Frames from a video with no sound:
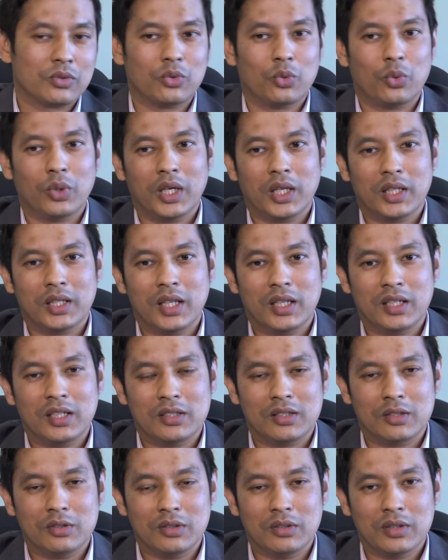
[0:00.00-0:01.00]
where they
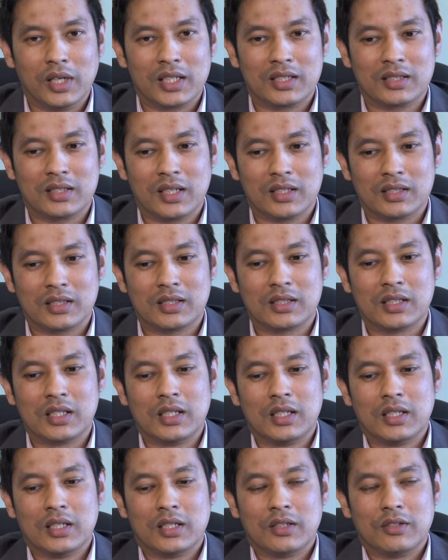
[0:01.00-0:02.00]
need to access
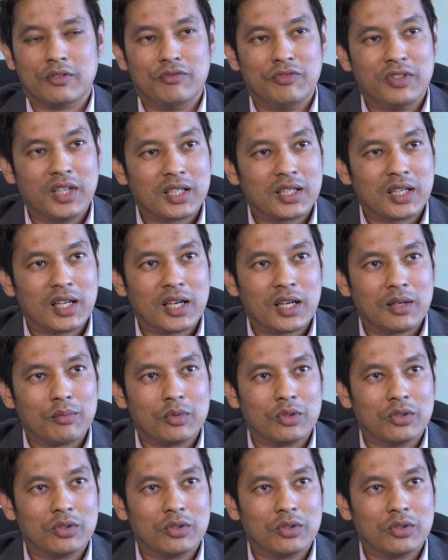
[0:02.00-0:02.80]
Vietnam